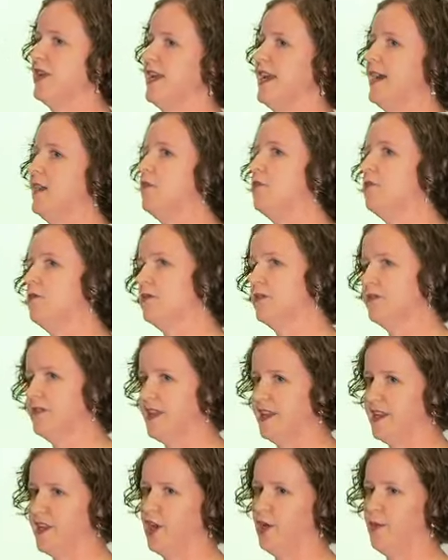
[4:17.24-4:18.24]
but how all of
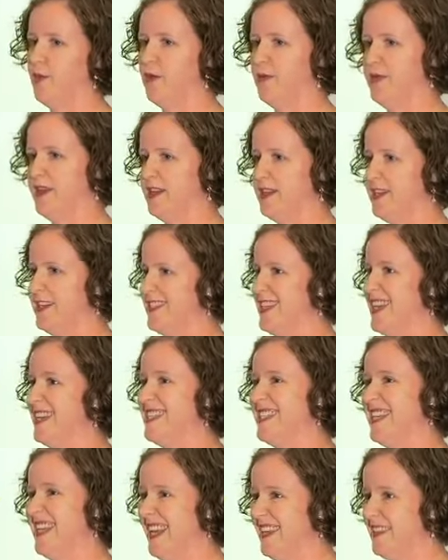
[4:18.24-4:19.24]
their comorbidities
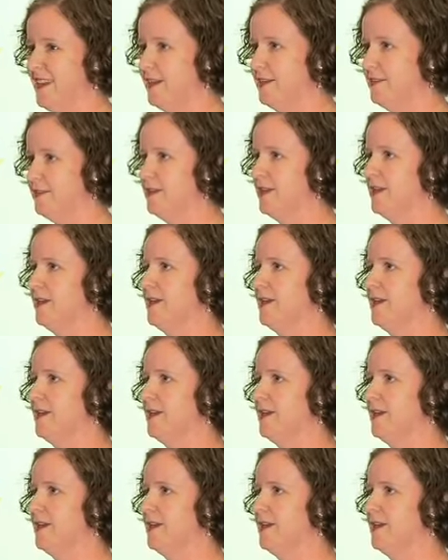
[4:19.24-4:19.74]
add together